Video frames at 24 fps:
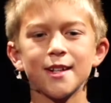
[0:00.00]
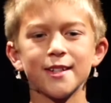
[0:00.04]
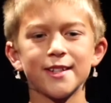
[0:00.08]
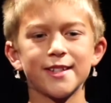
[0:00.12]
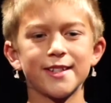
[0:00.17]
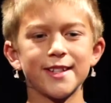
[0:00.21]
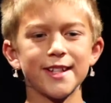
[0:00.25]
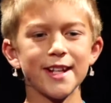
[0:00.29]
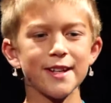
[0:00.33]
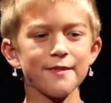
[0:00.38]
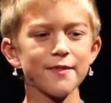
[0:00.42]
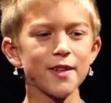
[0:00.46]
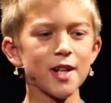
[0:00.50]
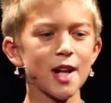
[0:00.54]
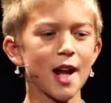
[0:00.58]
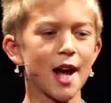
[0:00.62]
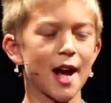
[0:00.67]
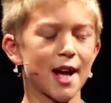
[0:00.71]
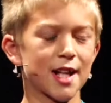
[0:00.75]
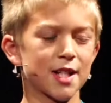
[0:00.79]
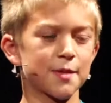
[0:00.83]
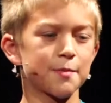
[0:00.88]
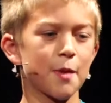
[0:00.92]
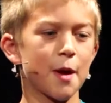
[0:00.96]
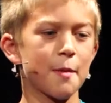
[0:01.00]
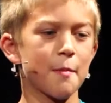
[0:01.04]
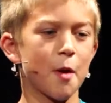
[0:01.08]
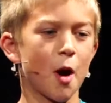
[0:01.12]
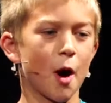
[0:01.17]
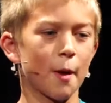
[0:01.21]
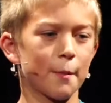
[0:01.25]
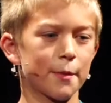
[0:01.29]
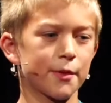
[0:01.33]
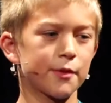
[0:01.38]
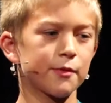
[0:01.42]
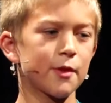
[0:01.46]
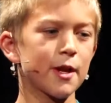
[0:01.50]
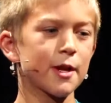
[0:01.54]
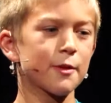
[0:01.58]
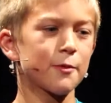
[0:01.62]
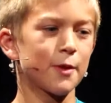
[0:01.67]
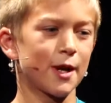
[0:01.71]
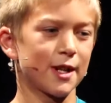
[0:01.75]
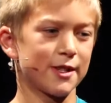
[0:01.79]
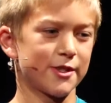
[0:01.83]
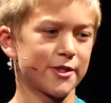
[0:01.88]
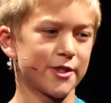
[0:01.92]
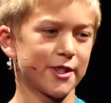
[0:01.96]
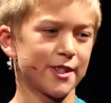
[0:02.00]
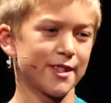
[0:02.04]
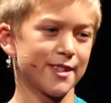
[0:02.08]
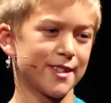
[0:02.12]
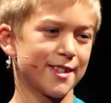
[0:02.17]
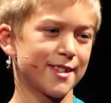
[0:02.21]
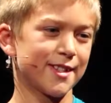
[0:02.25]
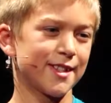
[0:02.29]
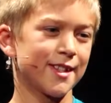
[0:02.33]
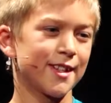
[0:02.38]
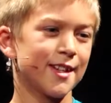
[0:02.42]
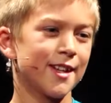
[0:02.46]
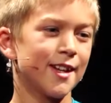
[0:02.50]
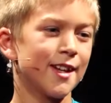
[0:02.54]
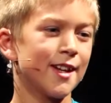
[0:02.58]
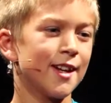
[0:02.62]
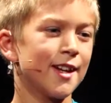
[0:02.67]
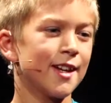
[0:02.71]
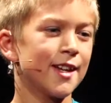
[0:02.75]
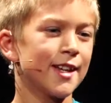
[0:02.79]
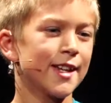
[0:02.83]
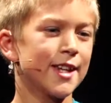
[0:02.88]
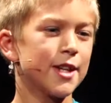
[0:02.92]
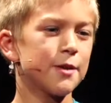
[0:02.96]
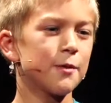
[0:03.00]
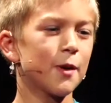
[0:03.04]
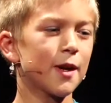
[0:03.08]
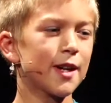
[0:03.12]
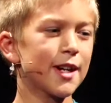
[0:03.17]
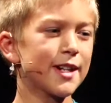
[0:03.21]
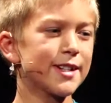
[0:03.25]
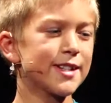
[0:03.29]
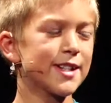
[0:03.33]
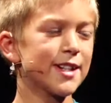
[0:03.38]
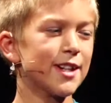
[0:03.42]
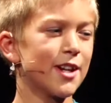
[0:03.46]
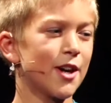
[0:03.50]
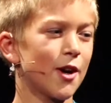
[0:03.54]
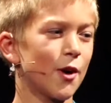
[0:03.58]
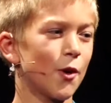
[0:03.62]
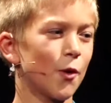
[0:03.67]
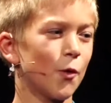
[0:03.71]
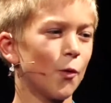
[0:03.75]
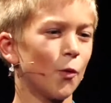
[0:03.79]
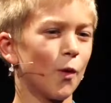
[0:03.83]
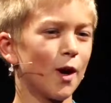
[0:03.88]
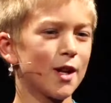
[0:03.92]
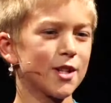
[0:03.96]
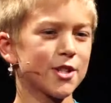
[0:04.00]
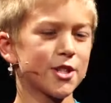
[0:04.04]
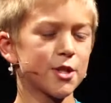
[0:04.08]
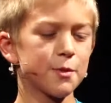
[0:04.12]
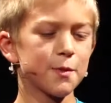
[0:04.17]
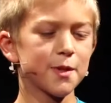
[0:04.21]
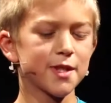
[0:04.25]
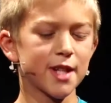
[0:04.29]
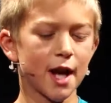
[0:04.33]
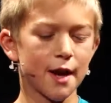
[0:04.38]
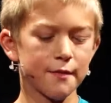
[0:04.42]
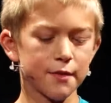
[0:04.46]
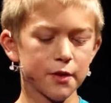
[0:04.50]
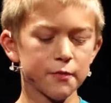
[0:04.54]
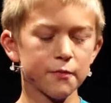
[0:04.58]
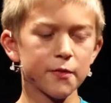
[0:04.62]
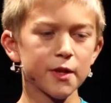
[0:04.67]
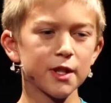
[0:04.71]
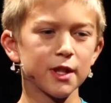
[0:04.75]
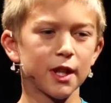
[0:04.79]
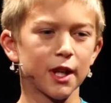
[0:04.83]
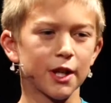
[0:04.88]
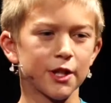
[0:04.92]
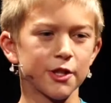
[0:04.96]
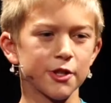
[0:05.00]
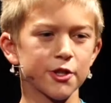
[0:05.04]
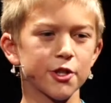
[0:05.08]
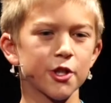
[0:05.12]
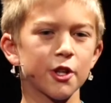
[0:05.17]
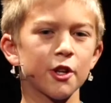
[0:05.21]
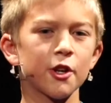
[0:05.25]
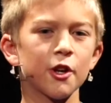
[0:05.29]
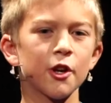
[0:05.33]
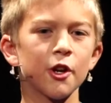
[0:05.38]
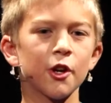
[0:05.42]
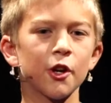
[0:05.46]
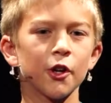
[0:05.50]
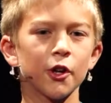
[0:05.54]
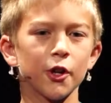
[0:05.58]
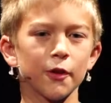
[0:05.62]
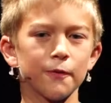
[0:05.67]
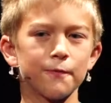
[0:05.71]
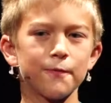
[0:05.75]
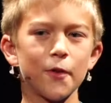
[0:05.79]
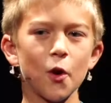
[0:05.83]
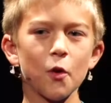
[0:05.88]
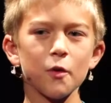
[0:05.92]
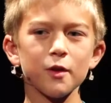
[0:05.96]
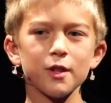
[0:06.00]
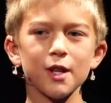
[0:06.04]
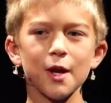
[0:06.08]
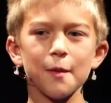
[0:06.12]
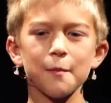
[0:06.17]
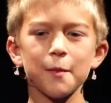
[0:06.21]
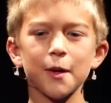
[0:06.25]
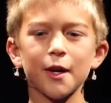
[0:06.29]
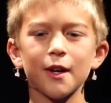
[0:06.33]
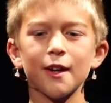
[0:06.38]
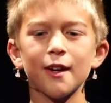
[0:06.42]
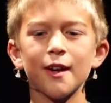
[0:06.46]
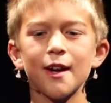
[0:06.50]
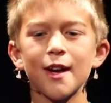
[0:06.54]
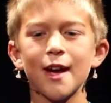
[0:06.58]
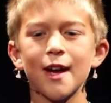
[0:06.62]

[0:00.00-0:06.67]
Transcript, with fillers: Stephen asked my mom three questions. He wanted to know what she was having for lunch, her phone number,